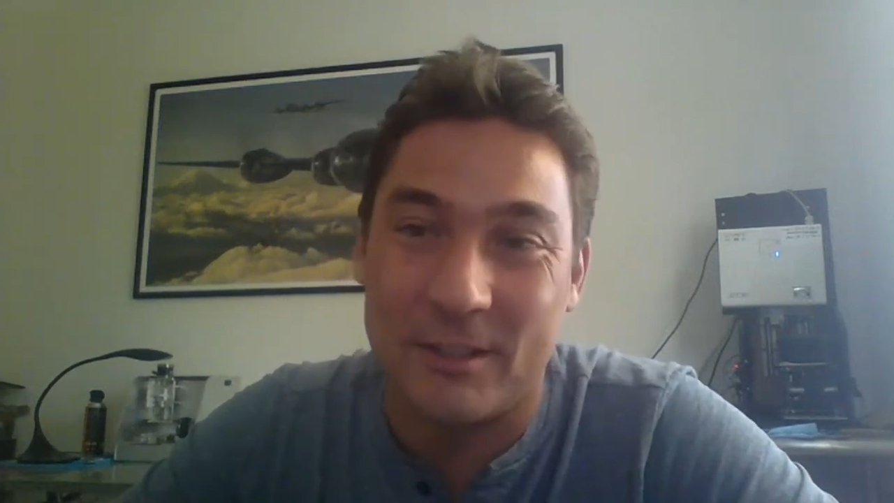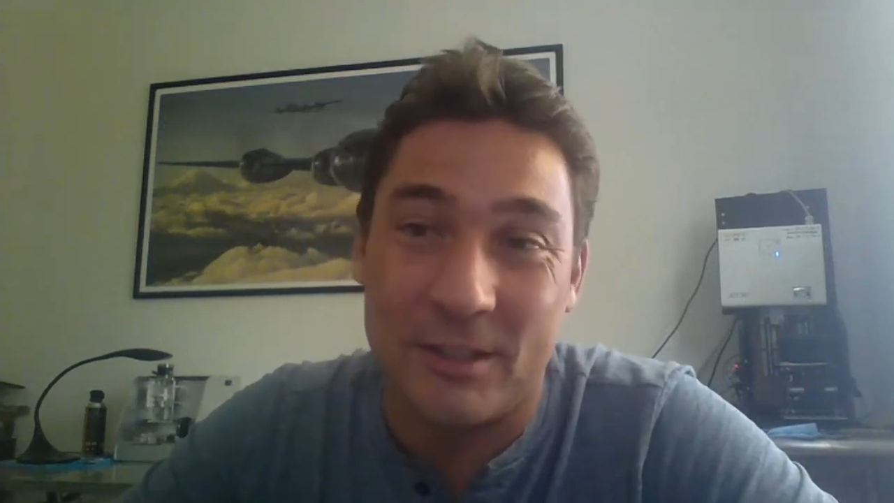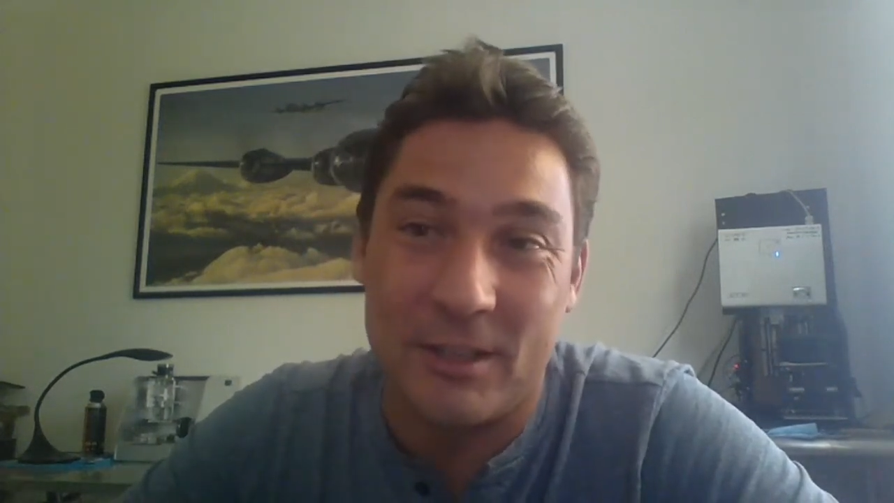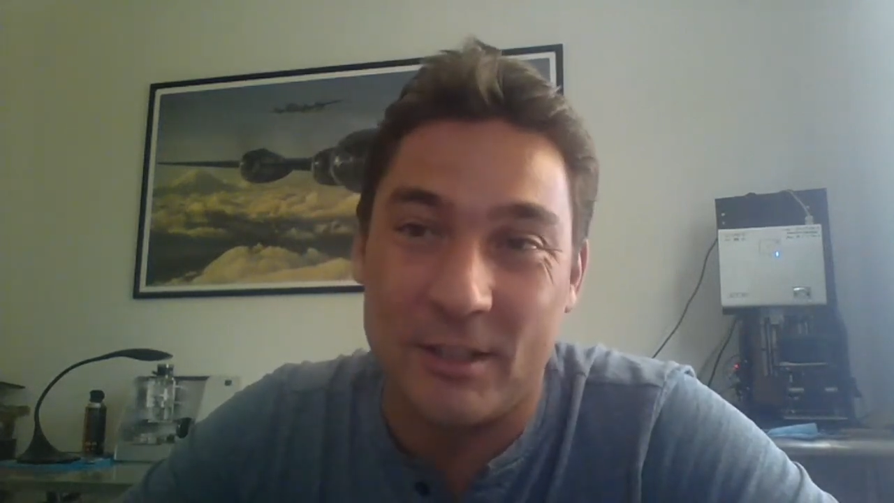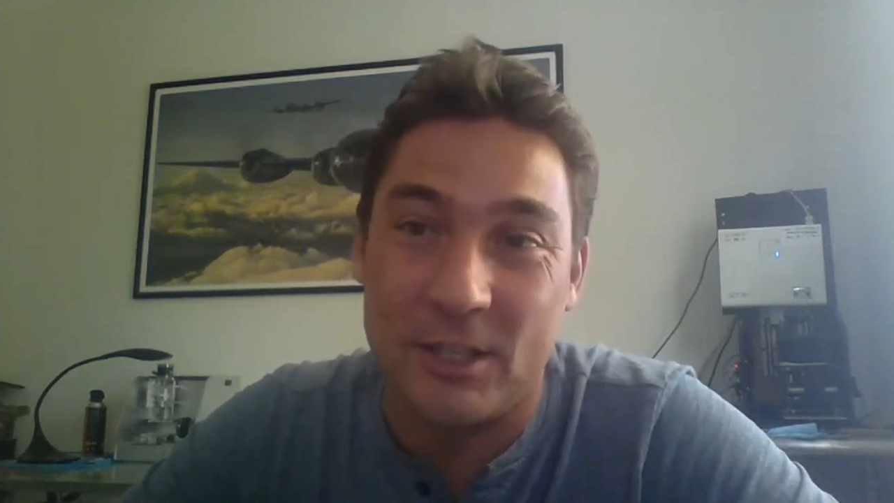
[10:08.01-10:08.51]

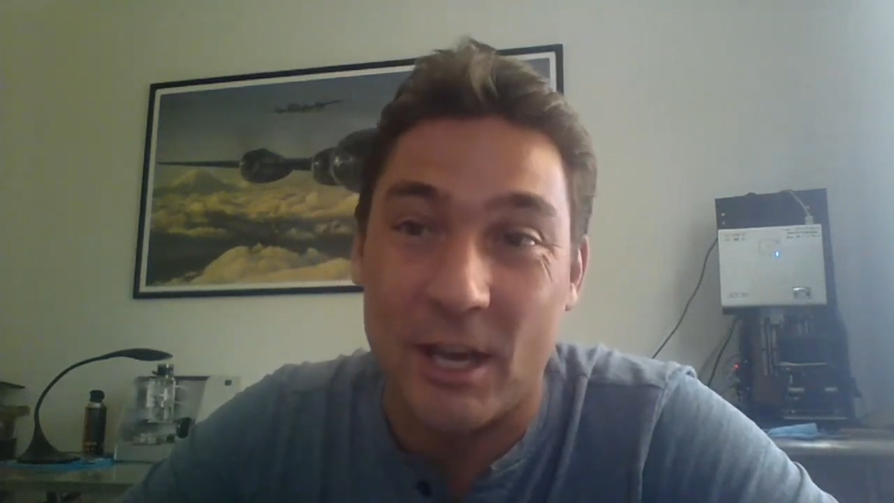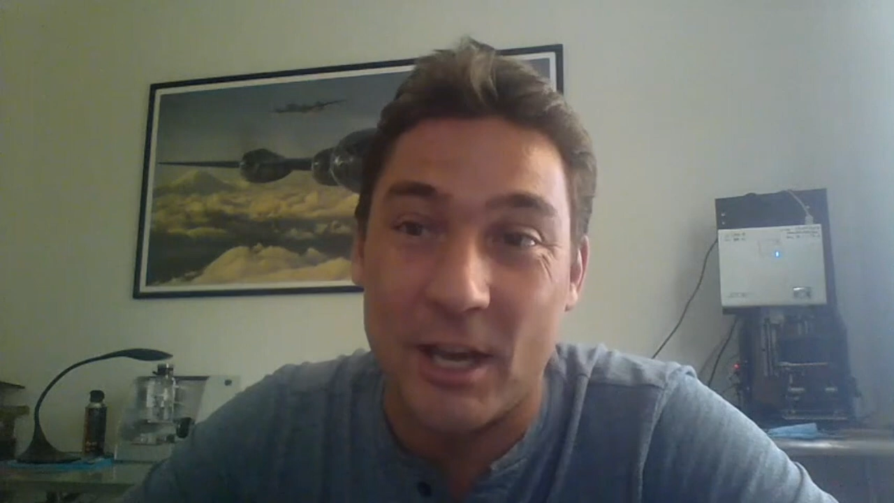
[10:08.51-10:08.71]
she